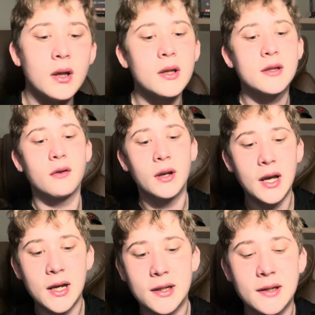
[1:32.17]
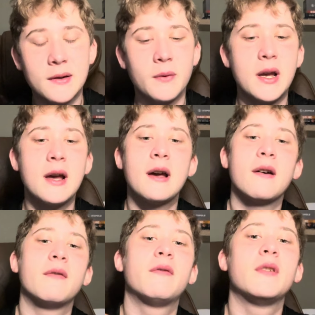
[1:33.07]
So next we
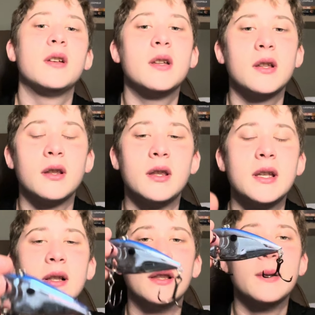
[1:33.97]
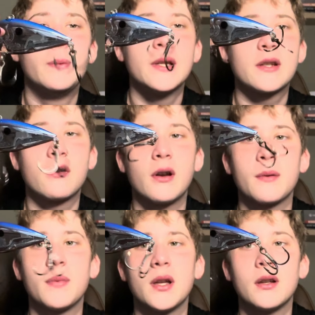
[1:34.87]
have the lipless
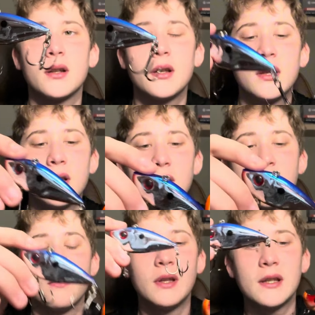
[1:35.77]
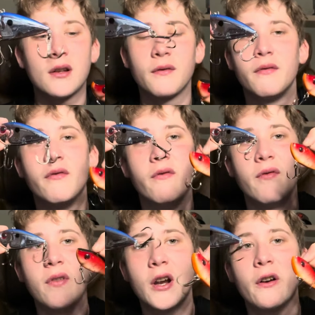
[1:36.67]
crankbait. So these are
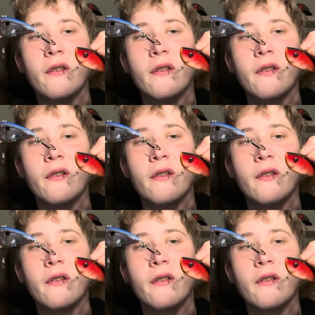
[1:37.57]
very